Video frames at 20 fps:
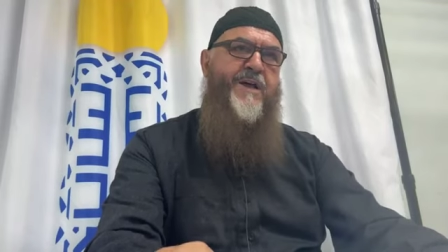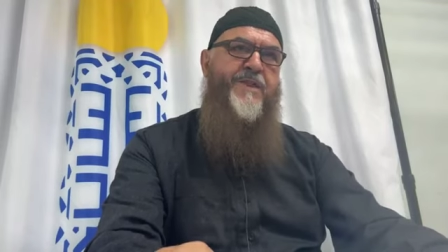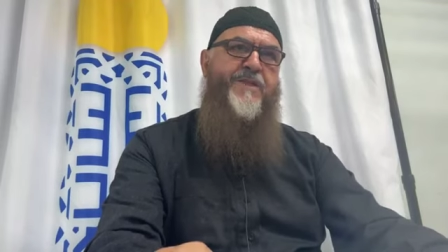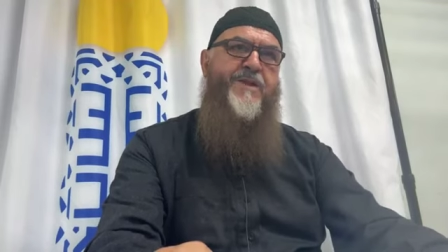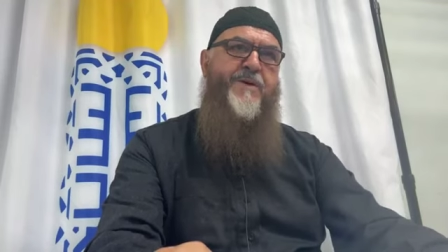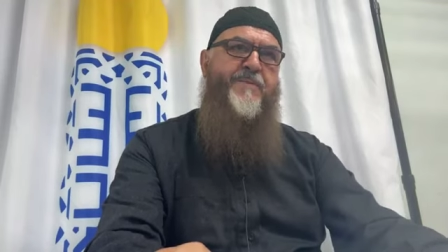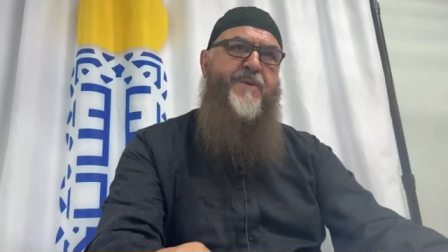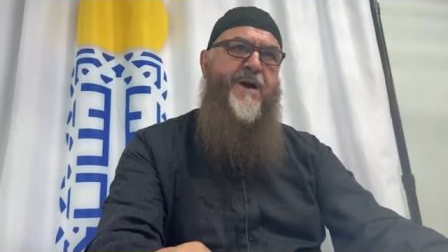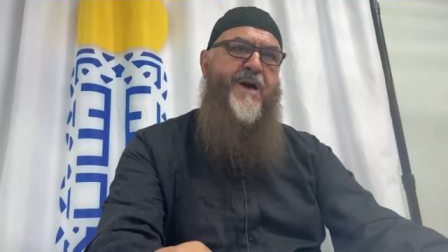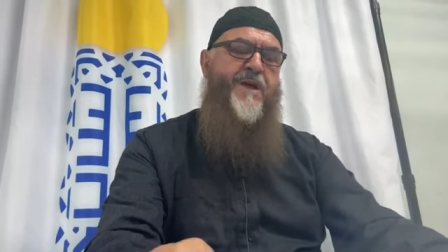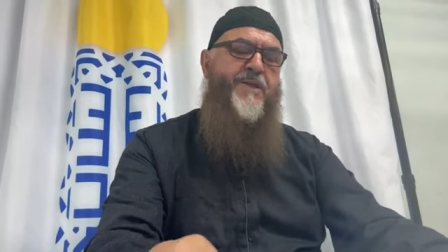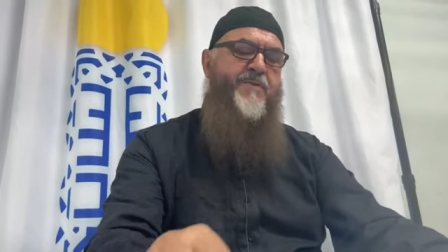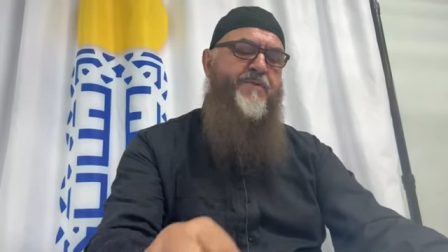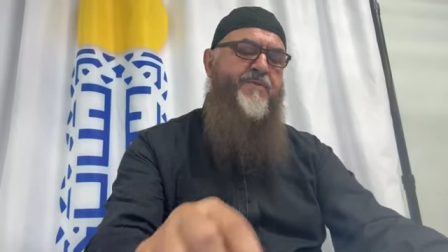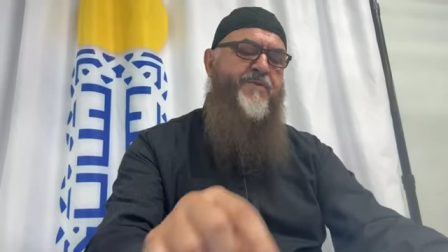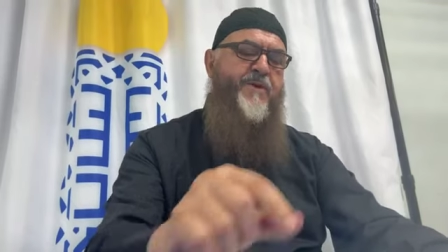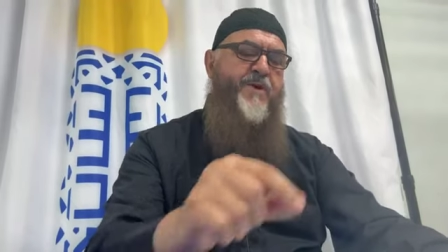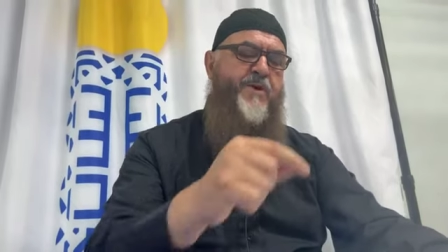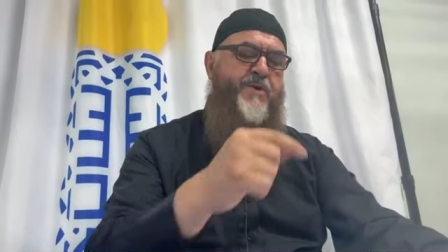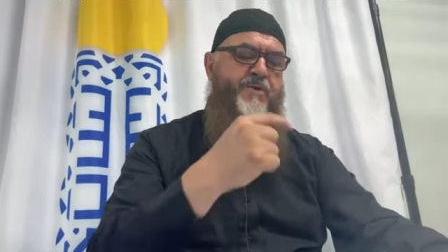not the path
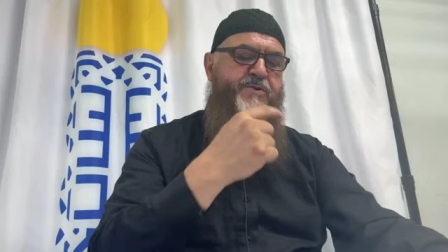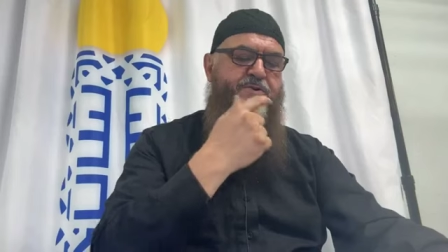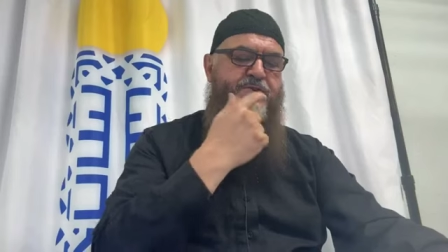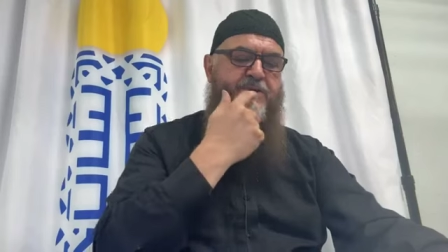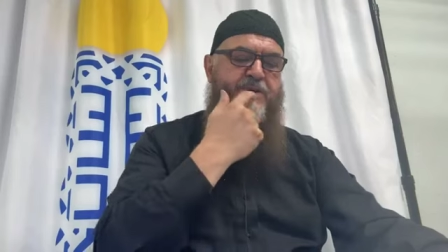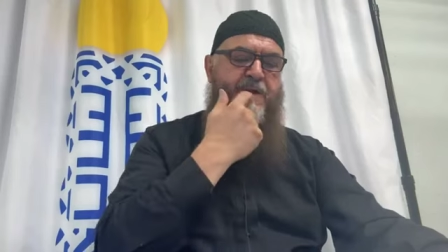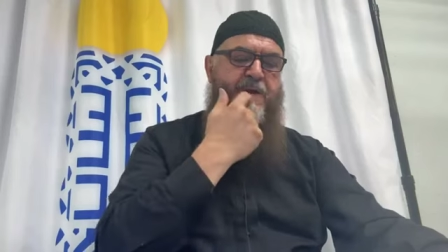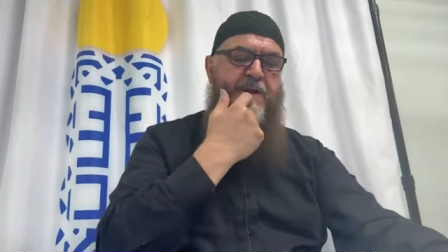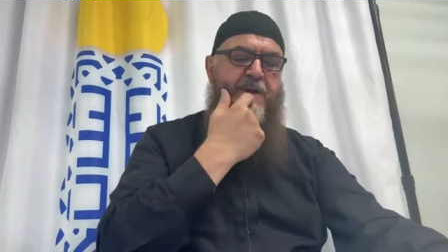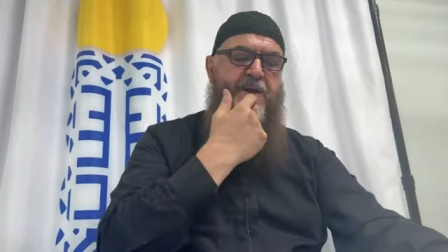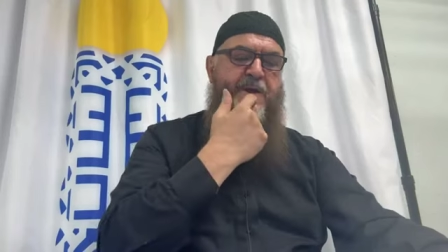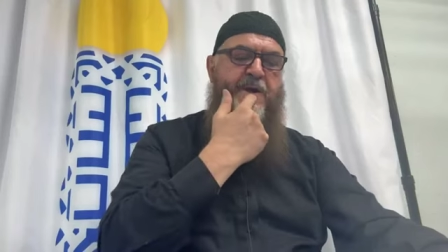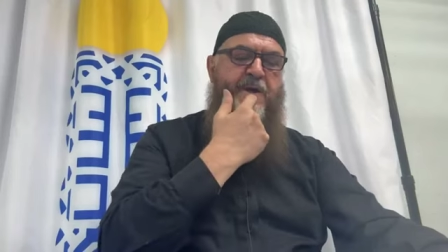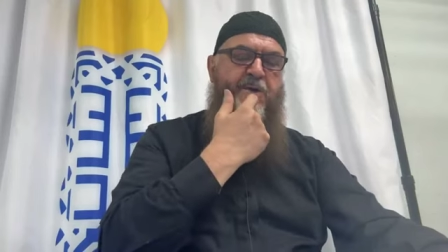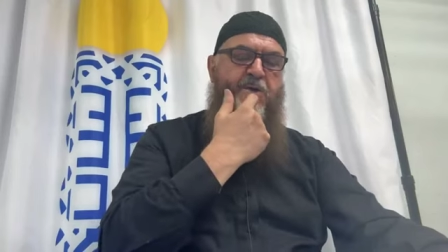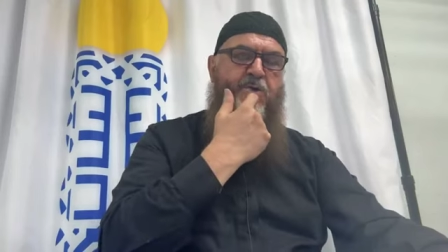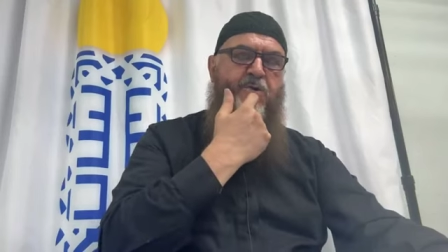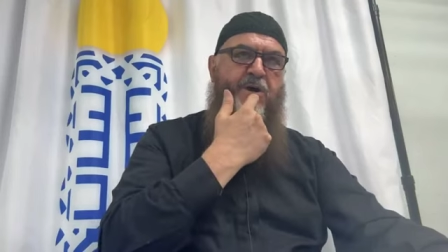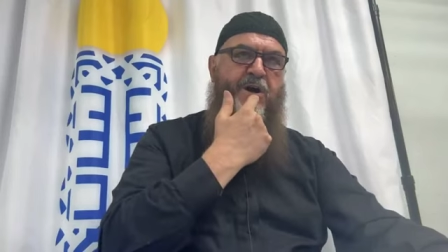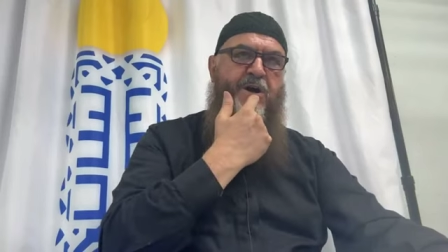of those
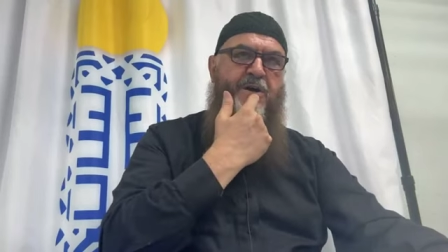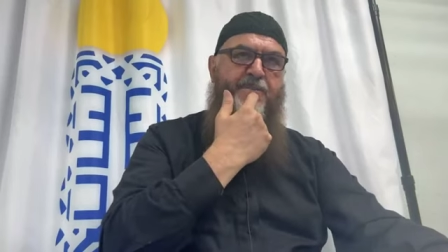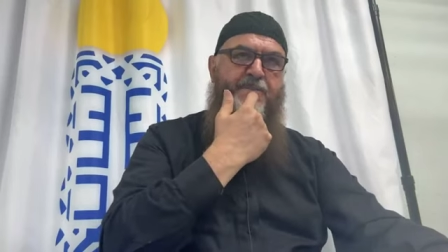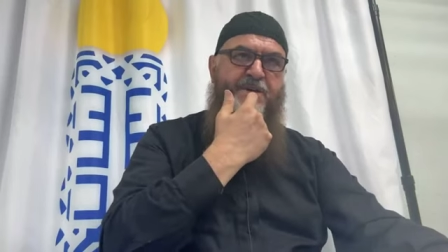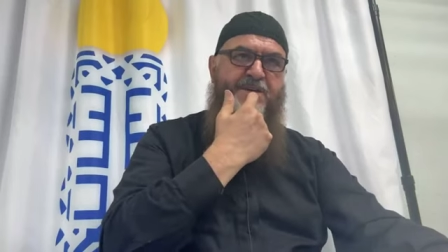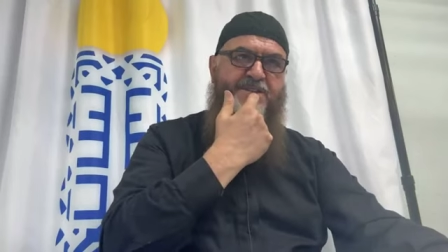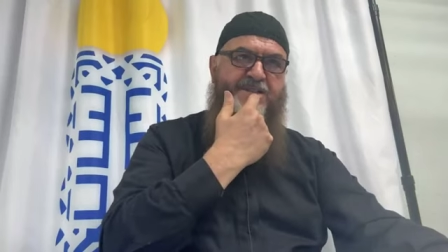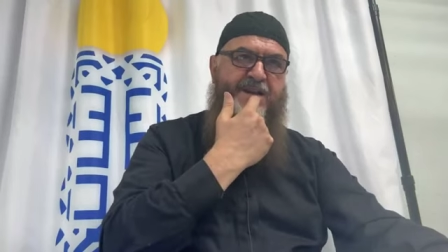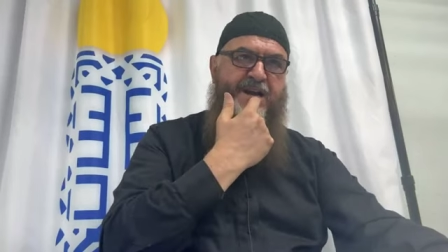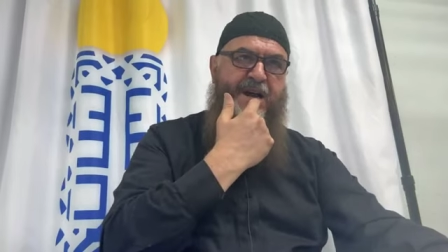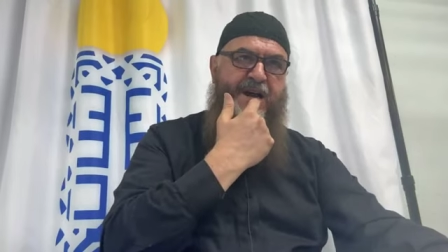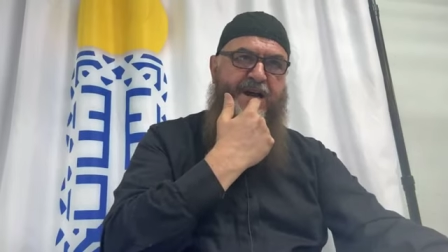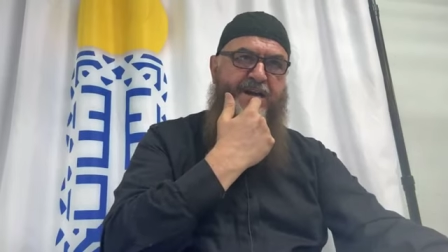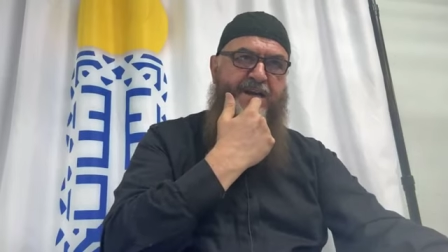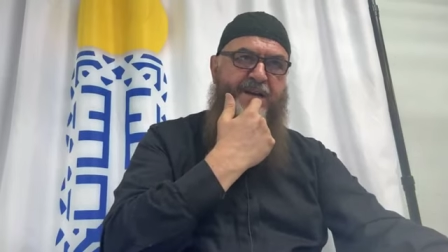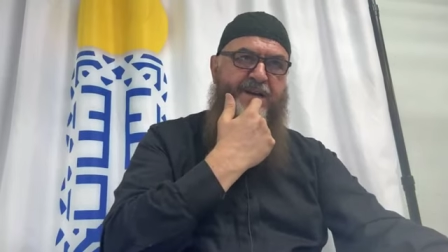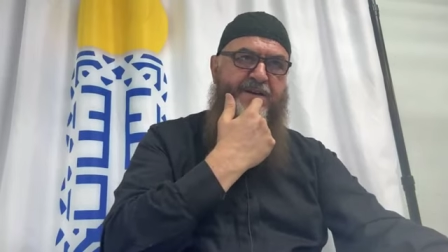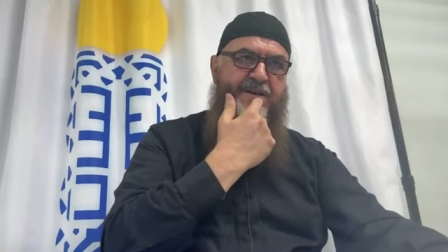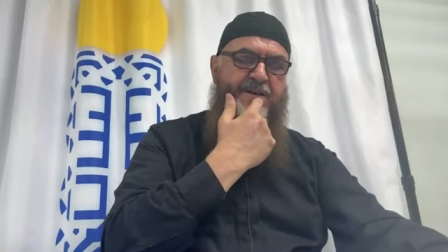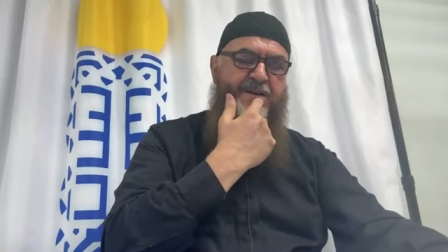who are
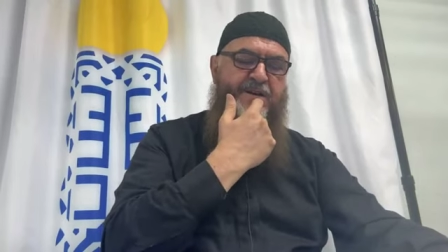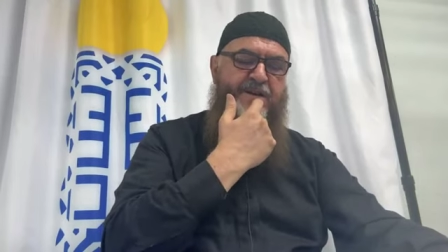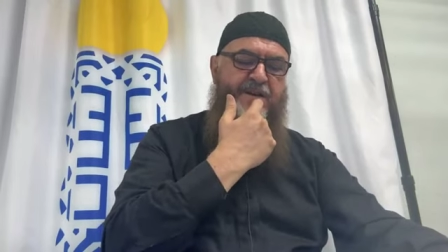misguided